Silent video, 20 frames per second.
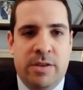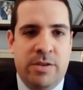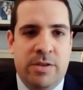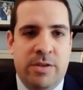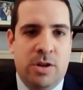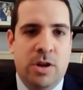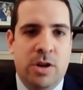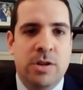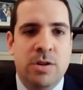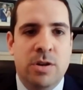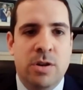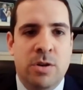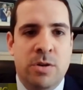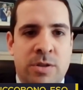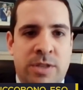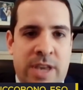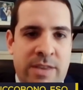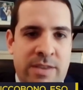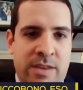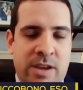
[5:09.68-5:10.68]
good news,
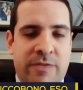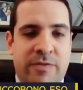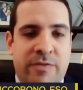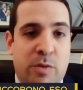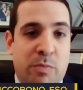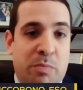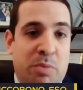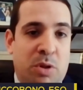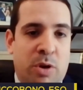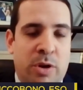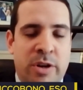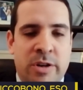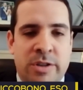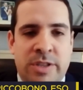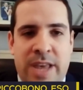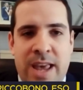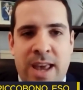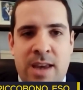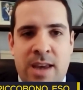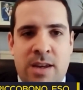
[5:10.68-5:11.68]
I think, for employers
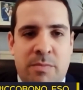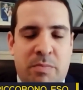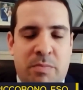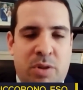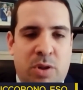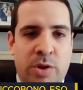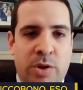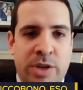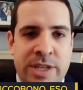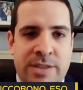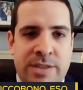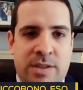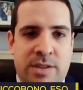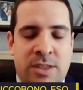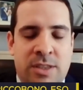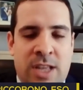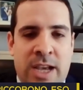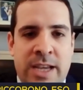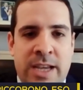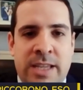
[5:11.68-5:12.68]
and employees
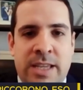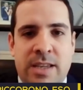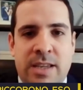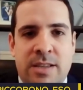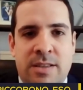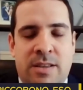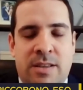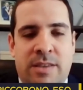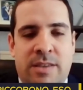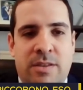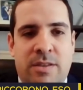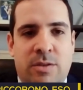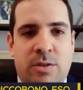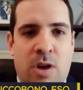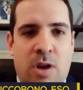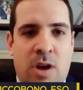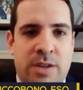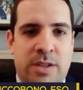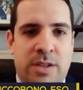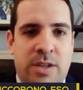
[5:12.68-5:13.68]
alike is that the
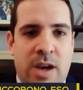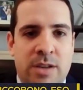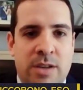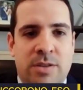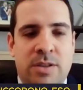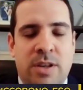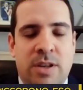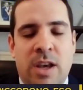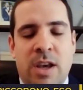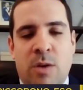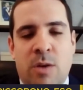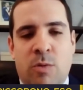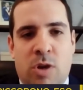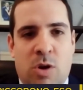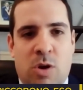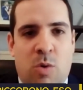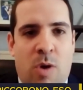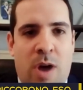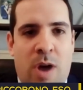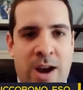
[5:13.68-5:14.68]
law does
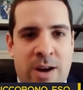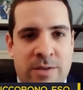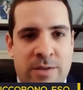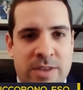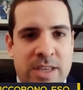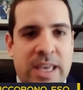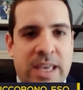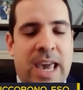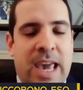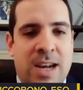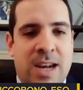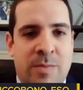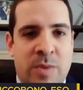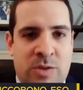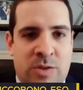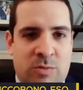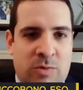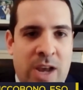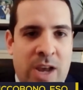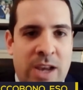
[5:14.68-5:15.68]
require the
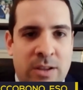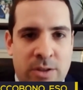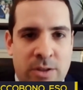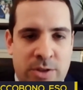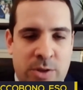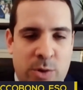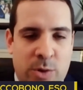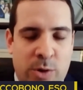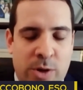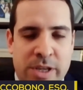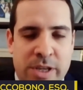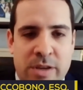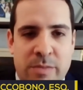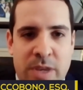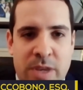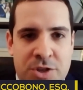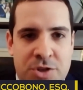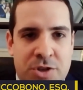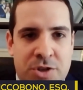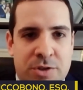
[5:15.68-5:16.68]
Cannabis Regulatory
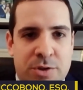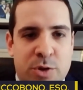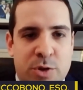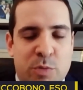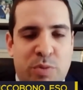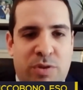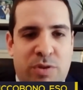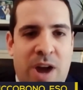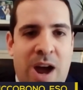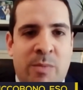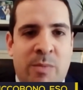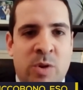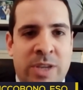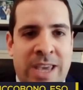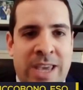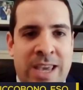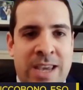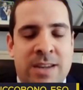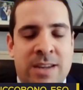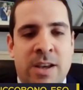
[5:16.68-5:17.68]
Commission to
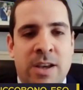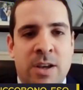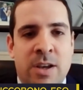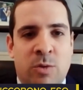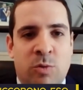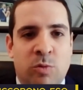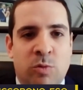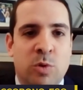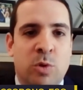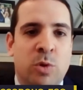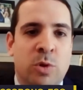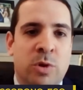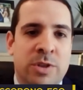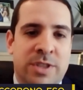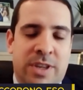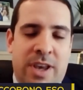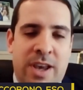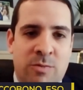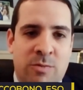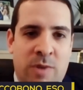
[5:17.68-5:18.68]
promulgate
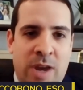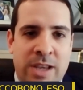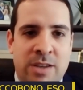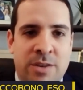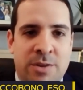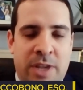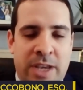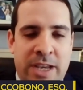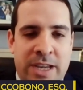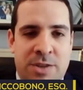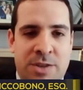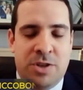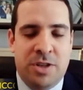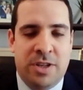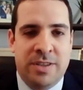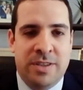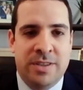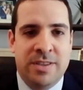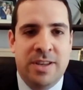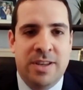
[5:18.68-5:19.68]
rules and
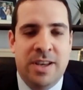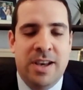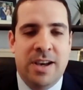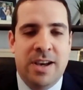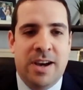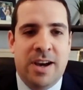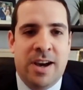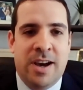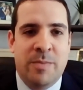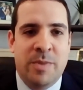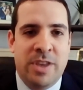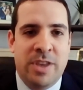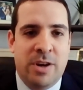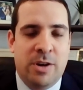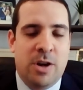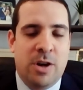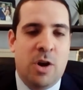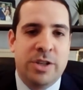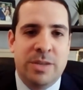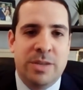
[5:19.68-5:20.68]
regulations that
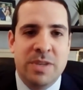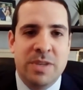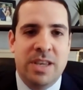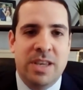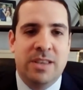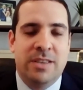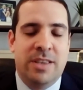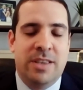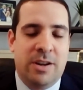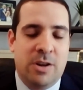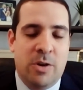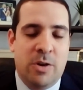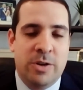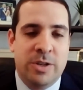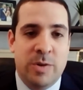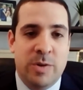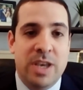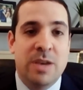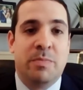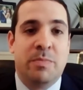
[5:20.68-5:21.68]
are going
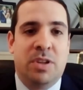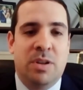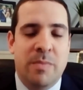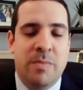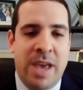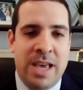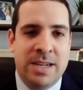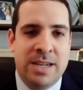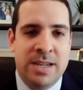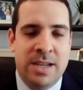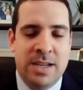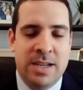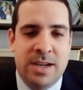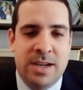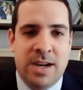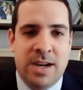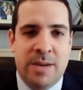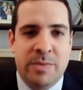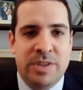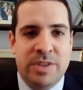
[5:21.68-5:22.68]
to implement
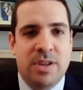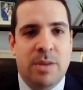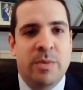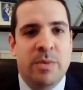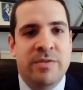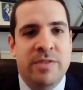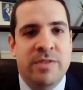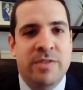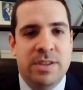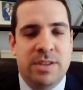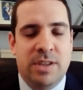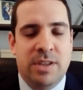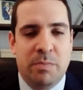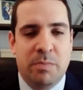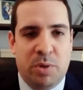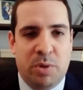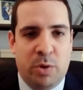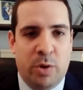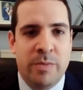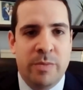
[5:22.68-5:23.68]
some of these
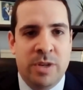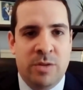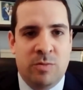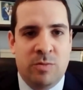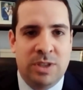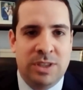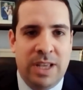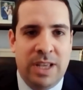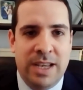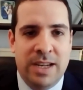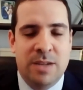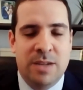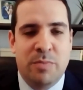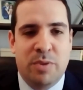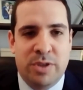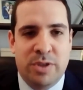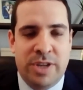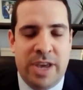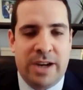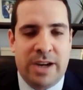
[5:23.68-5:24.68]
employment-related
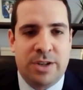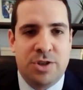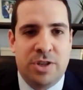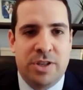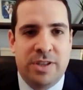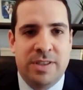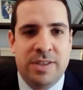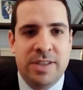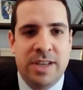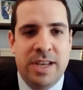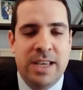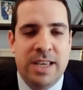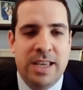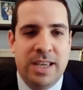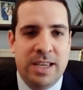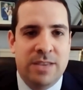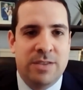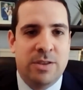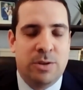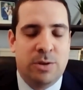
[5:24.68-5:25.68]
protections
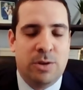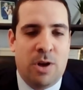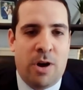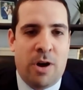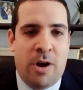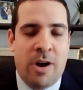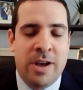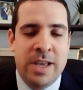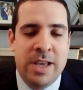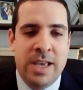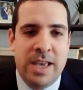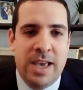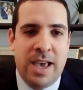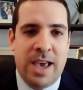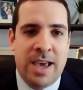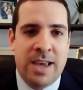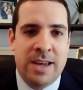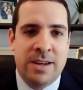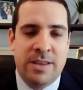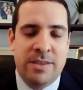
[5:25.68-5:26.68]
in the law.
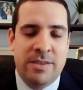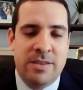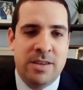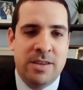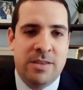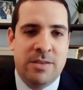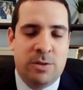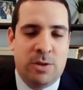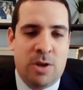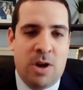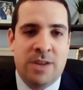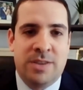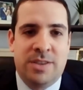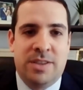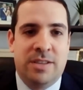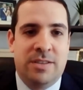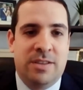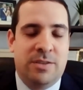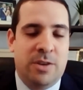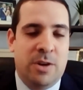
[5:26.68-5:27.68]
And the law
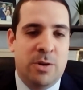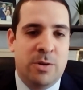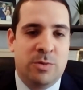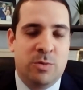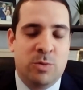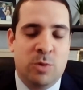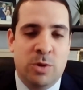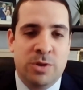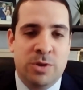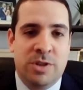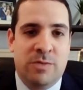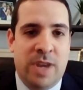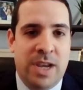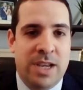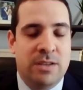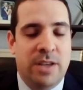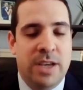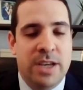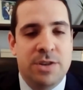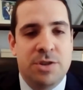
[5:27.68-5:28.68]
says that those rules and
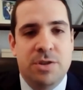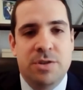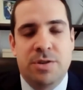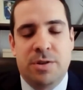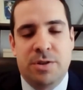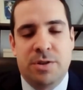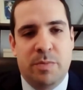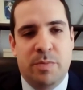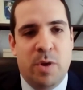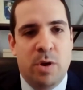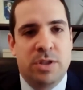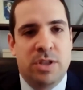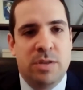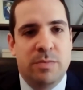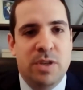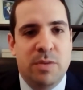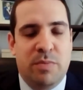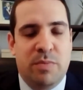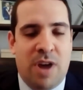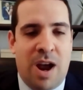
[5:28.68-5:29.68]
regulations are supposed to
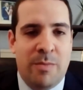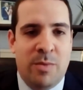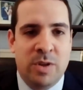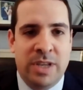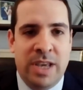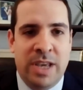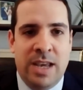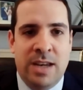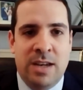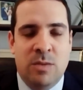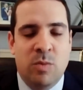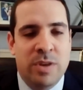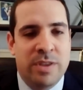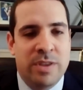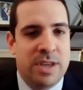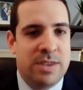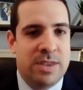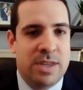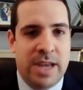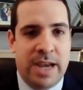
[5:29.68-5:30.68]
be promulgated
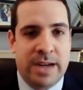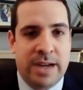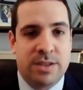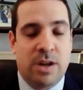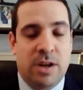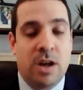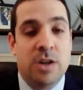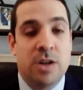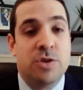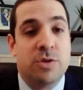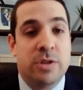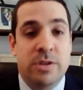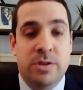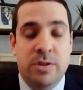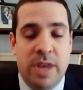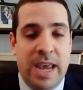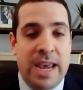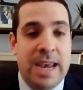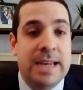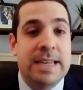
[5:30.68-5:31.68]
within the next
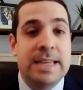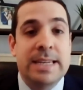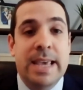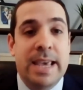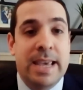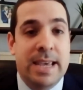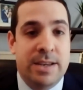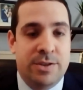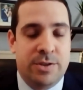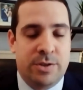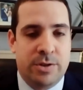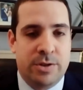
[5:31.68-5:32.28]
180 days